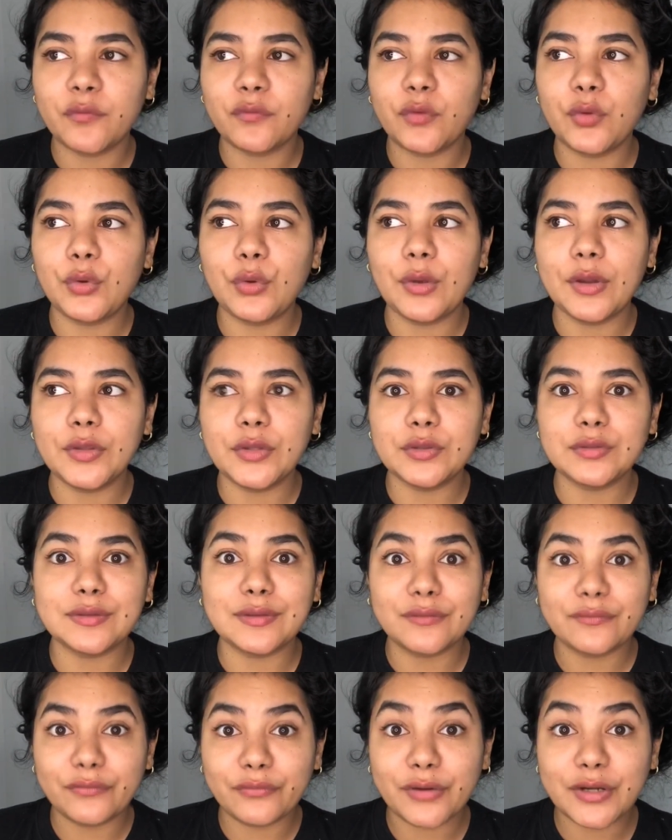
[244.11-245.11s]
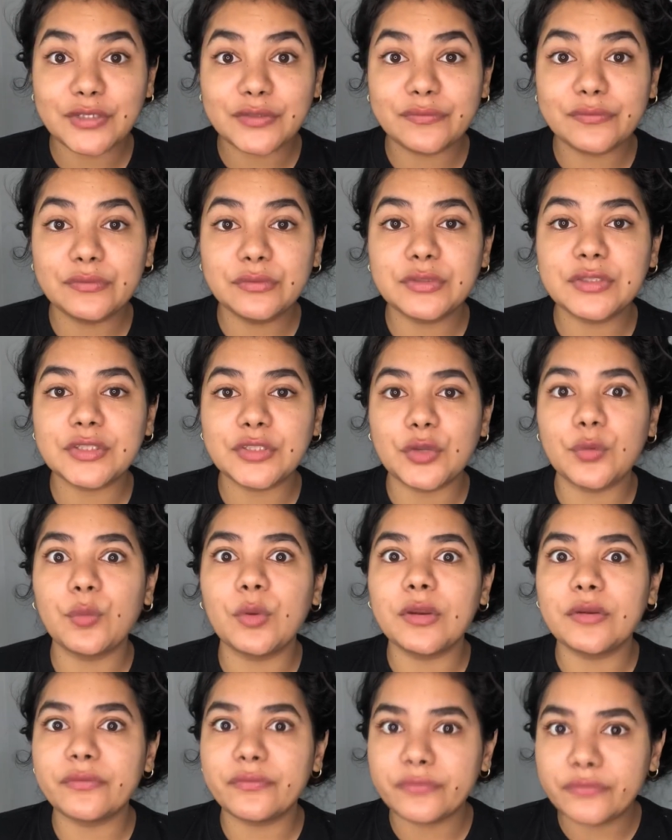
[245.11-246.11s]
If you are using fresh fruits, you
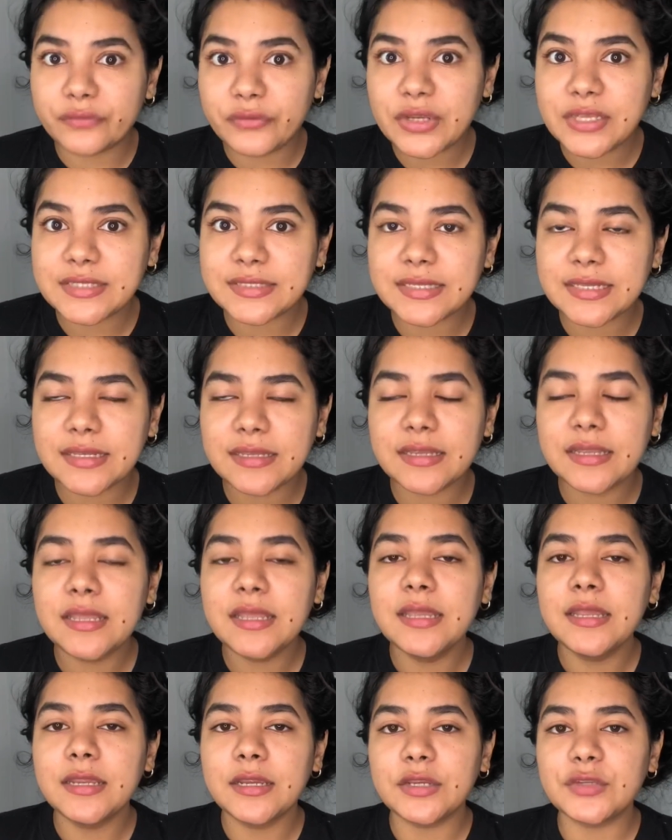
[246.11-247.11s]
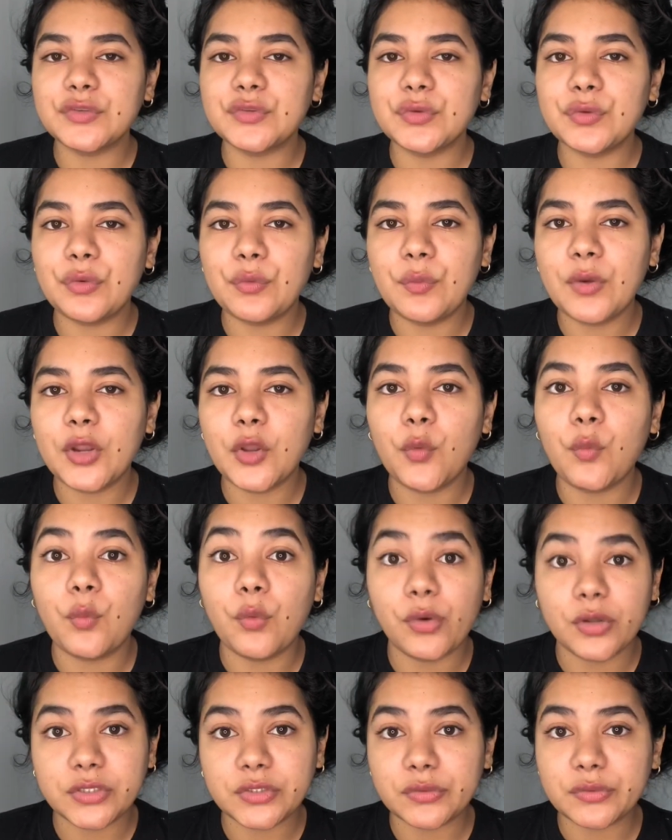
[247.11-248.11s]
want to freeze it, because you don't want a
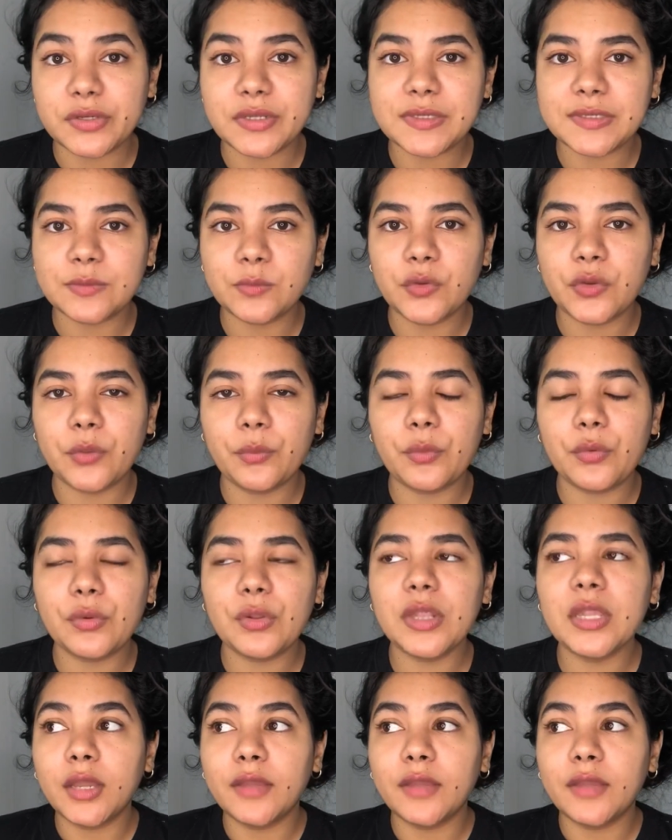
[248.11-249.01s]
watery smoothie bowl.